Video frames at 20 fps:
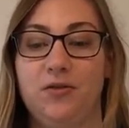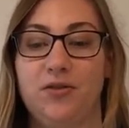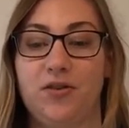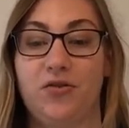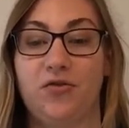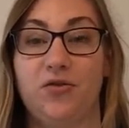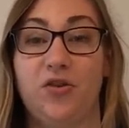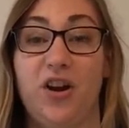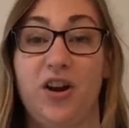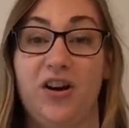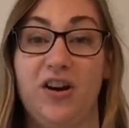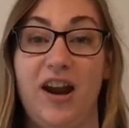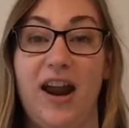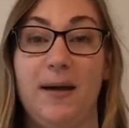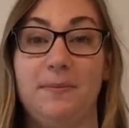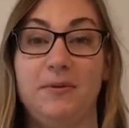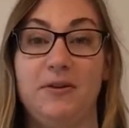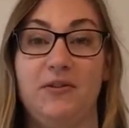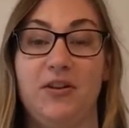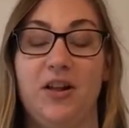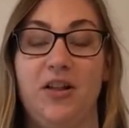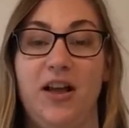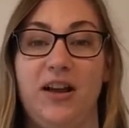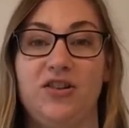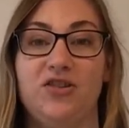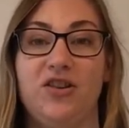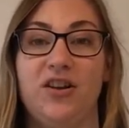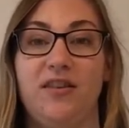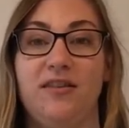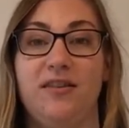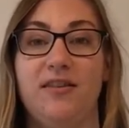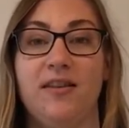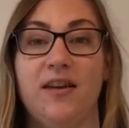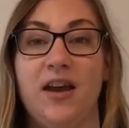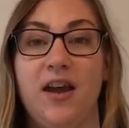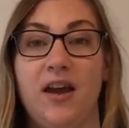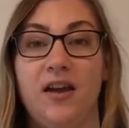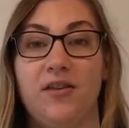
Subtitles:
destroy our captive collections.